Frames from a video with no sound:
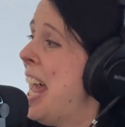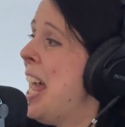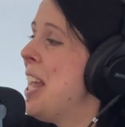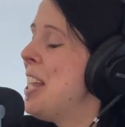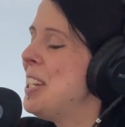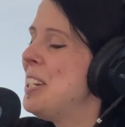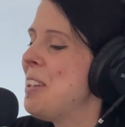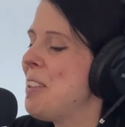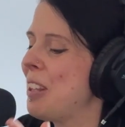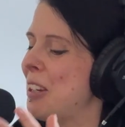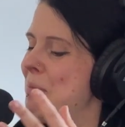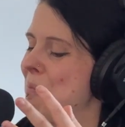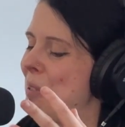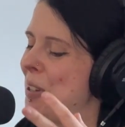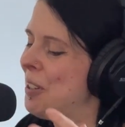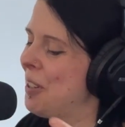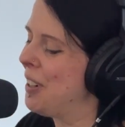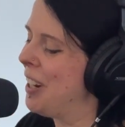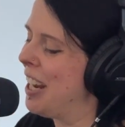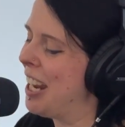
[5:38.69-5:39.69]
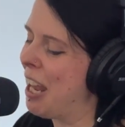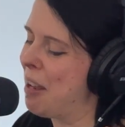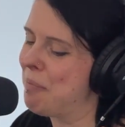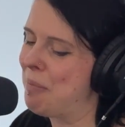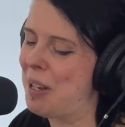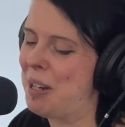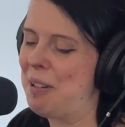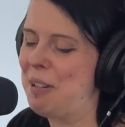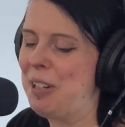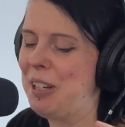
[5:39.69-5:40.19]
the computer, it had
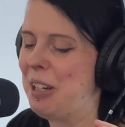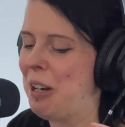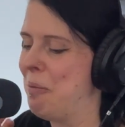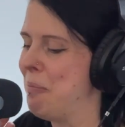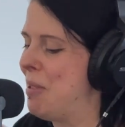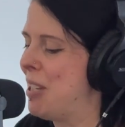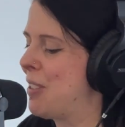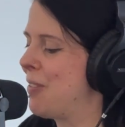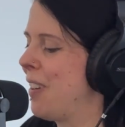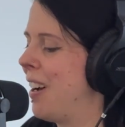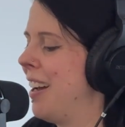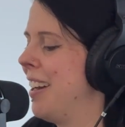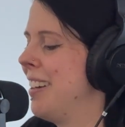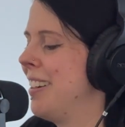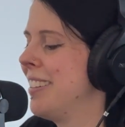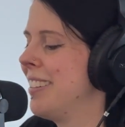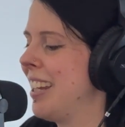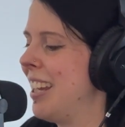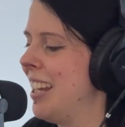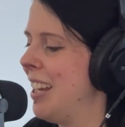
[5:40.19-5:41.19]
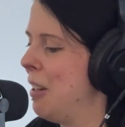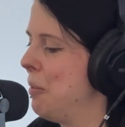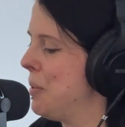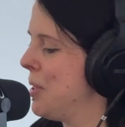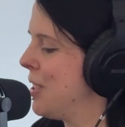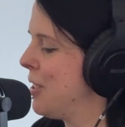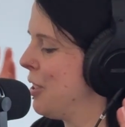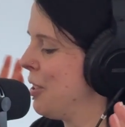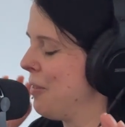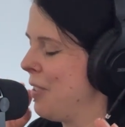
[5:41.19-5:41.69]
been, misfiled. It
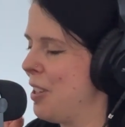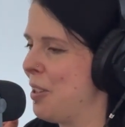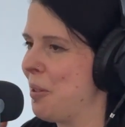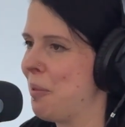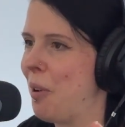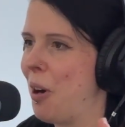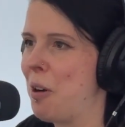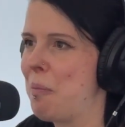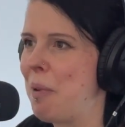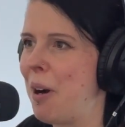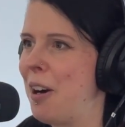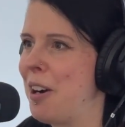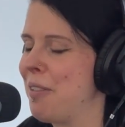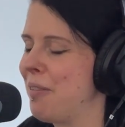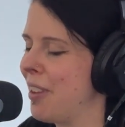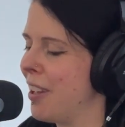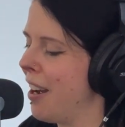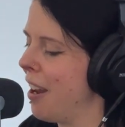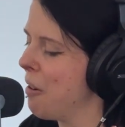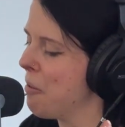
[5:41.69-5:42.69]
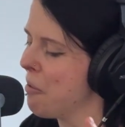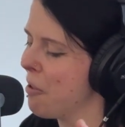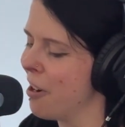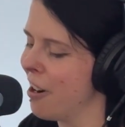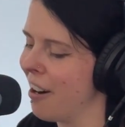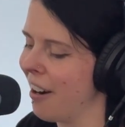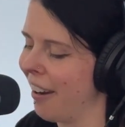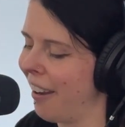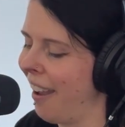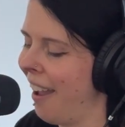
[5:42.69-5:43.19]
was sort of in the wrong part of the
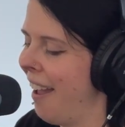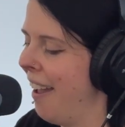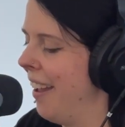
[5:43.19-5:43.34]
network.